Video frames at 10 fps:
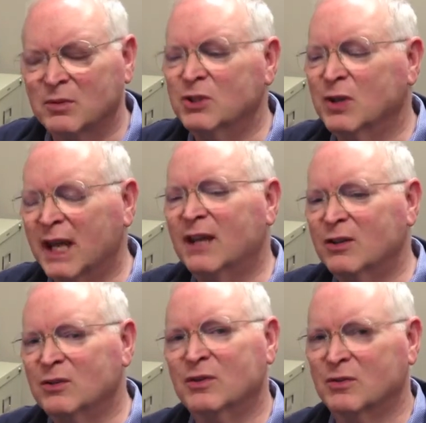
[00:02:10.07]
When you
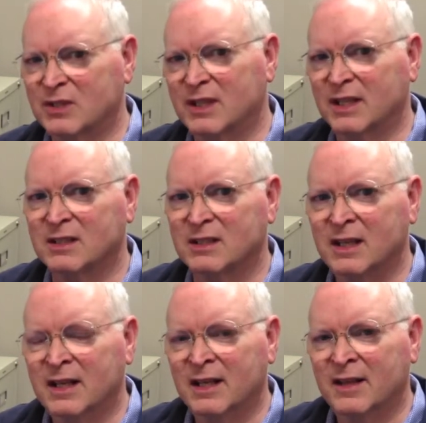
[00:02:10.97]
can't do those things,
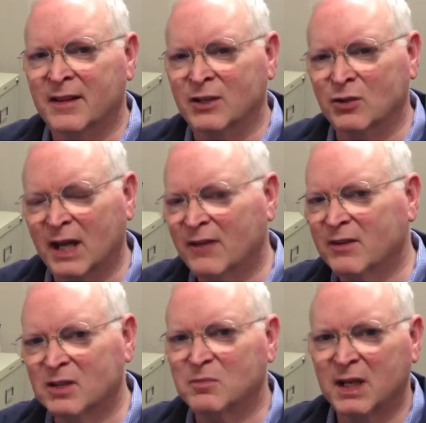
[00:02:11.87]
and you're
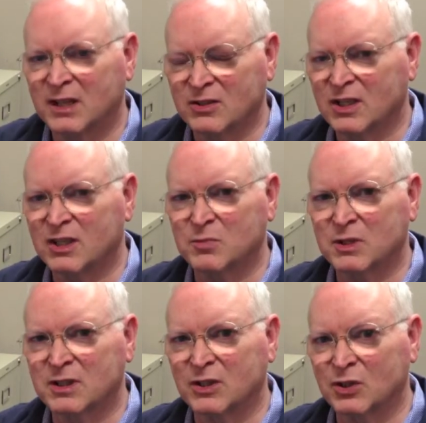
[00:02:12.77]
having to make
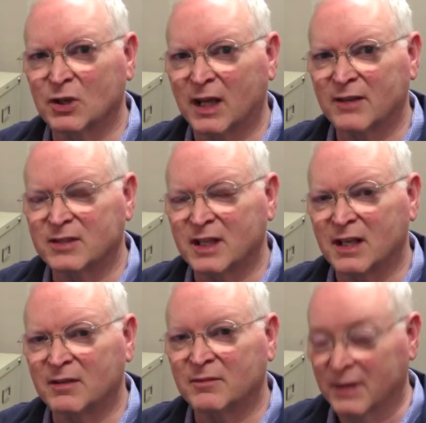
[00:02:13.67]
adjustments in your
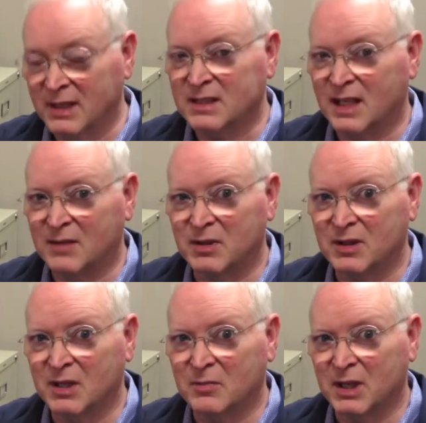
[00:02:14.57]
lifestyle, then it's time to
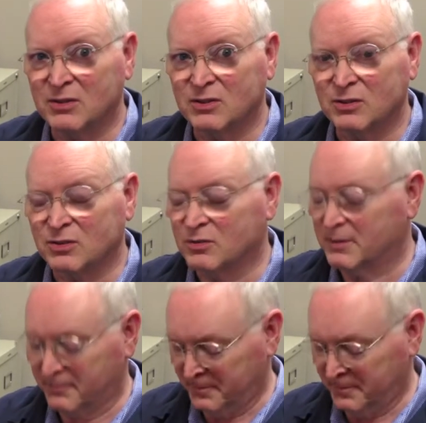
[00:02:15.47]
think about surgery.